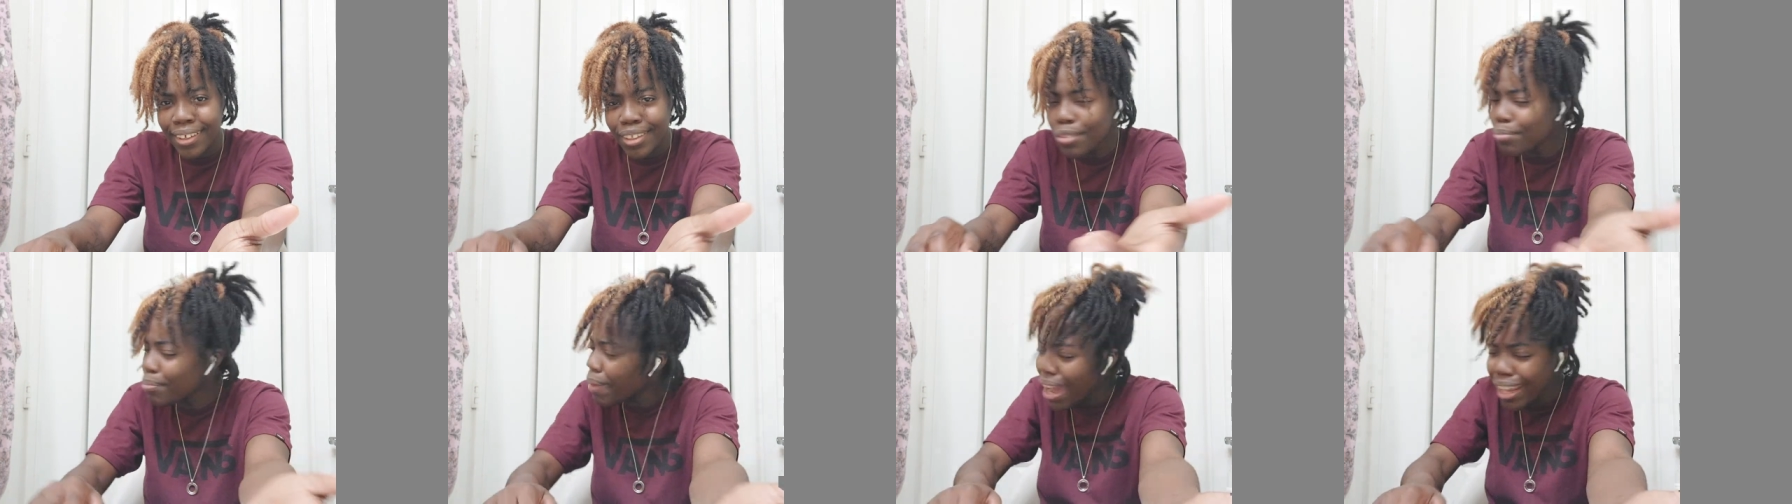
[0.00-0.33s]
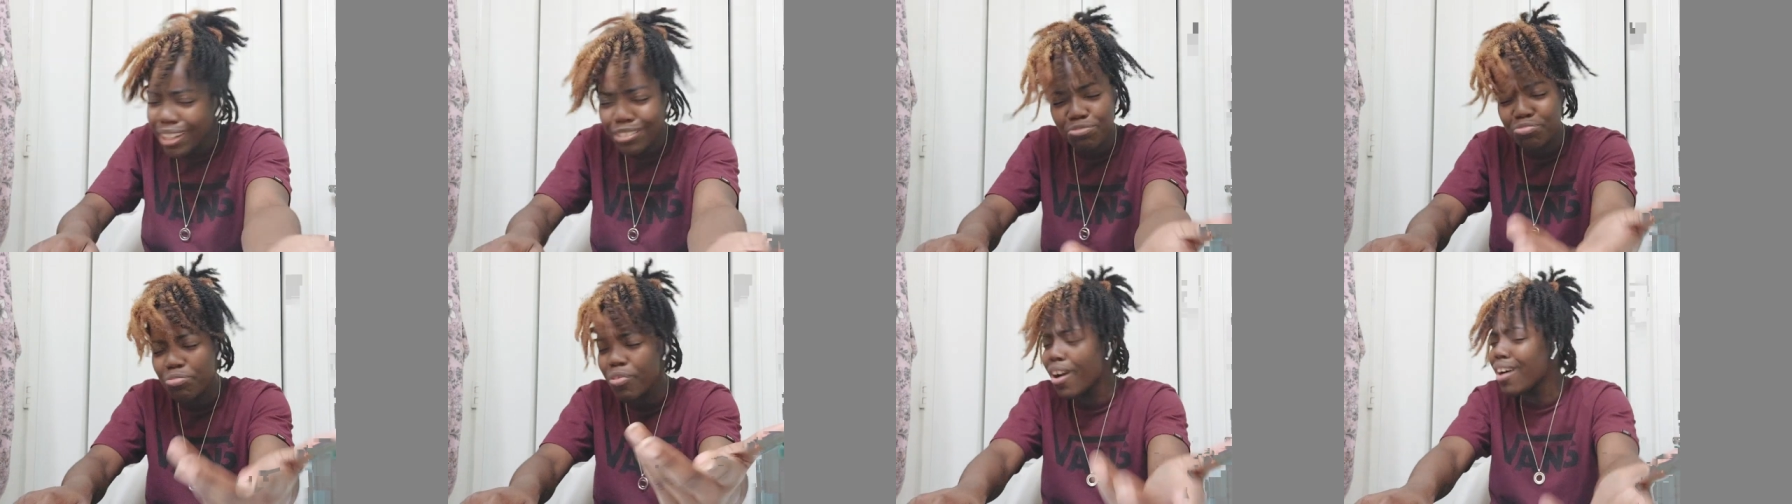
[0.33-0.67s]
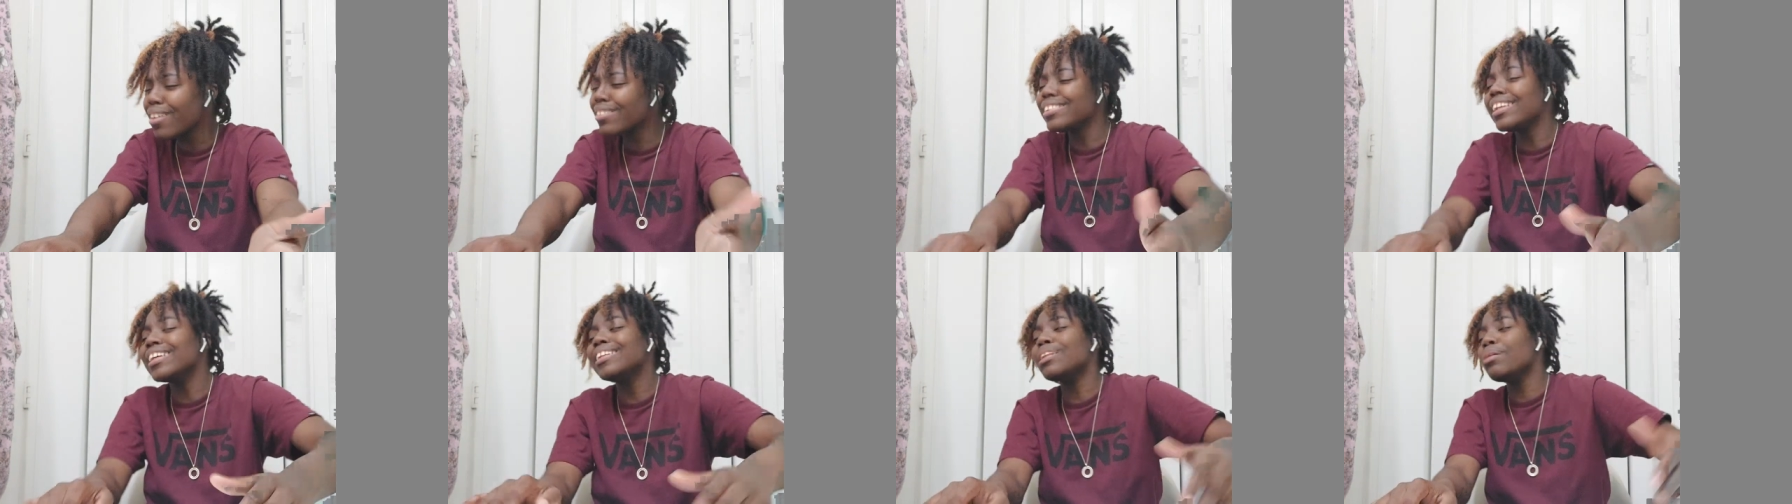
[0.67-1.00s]
You might as
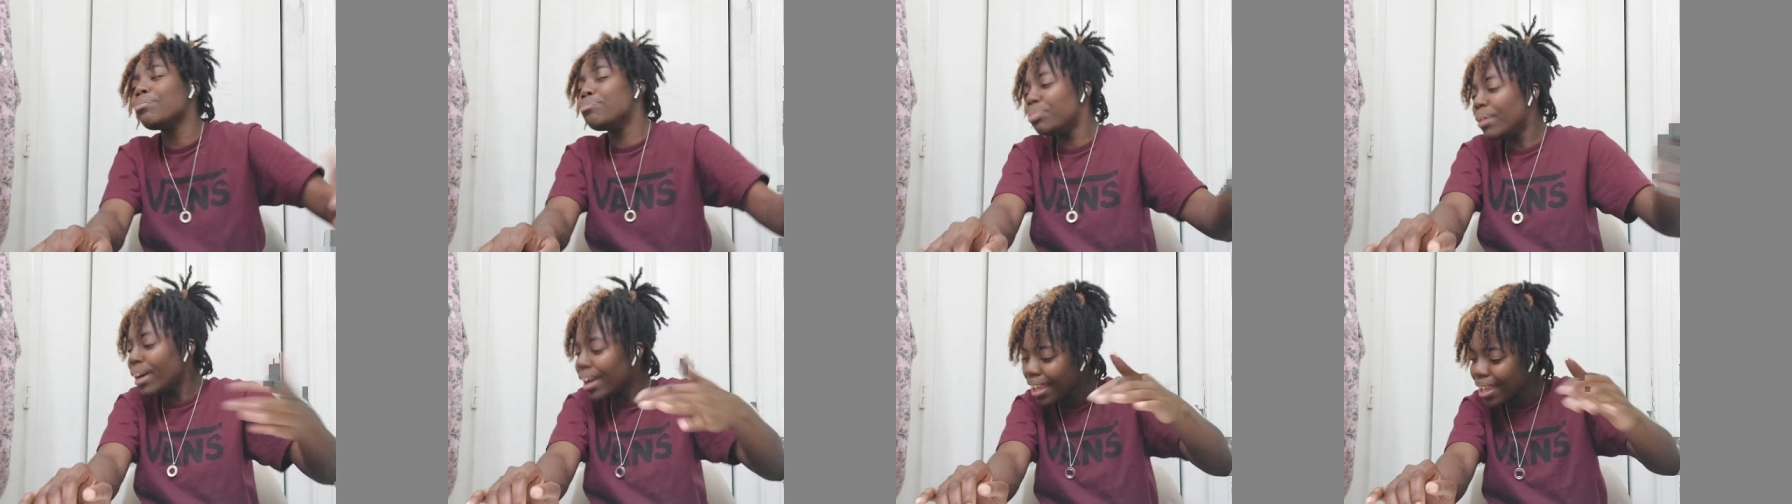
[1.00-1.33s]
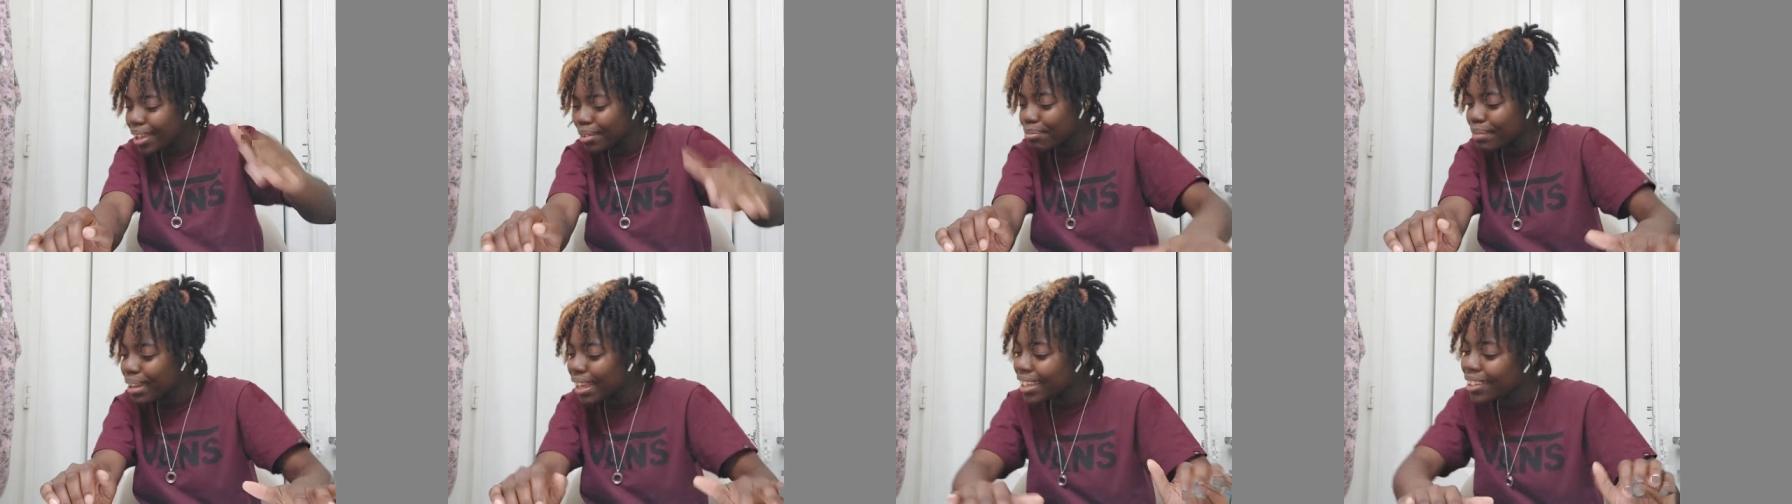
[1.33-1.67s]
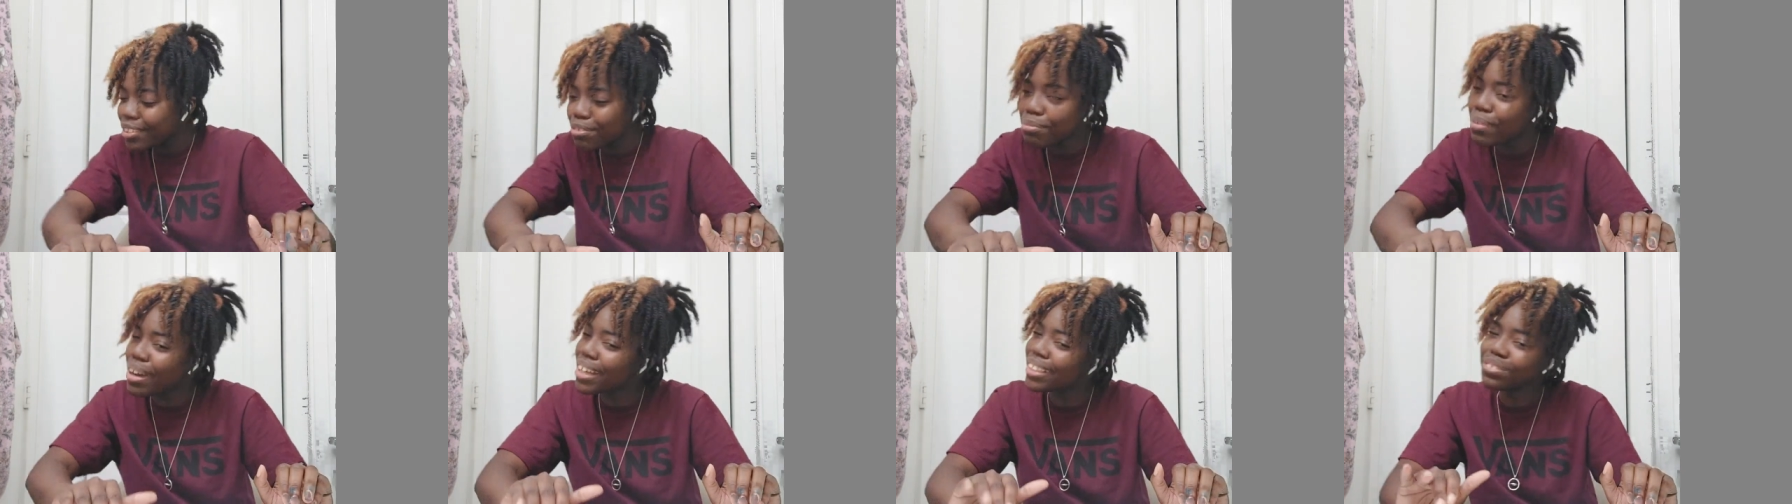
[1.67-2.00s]
well click the button,
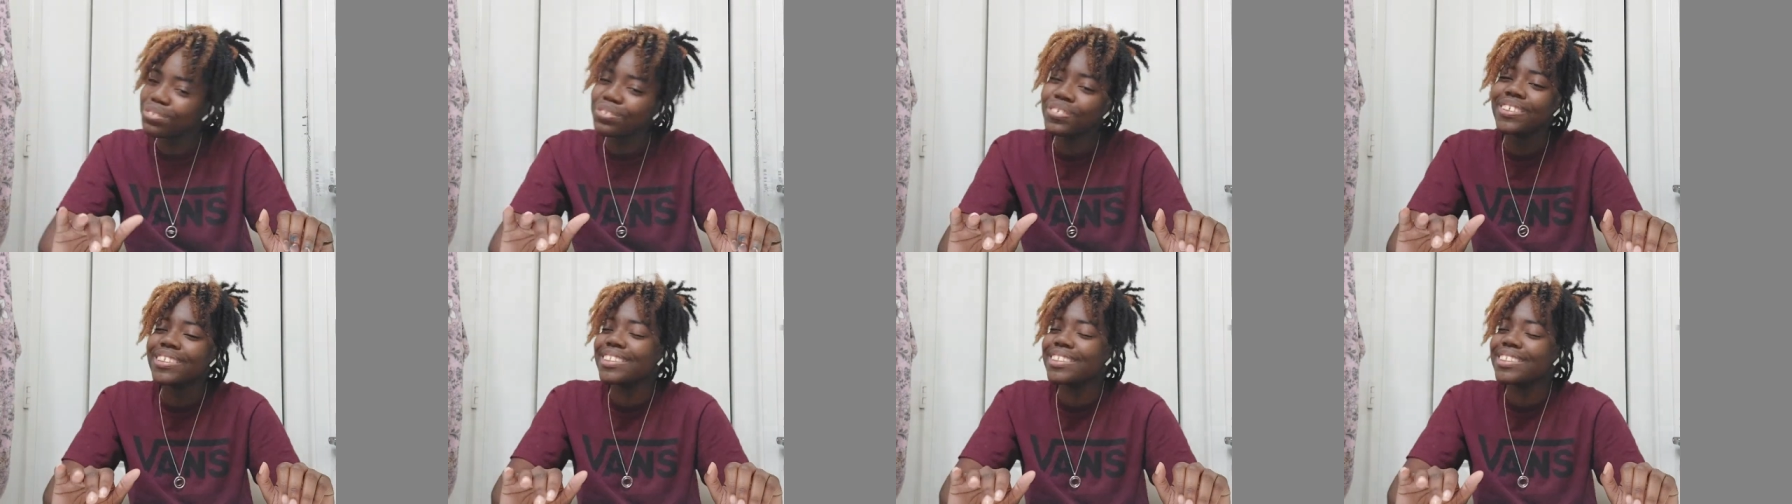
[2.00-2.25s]
man.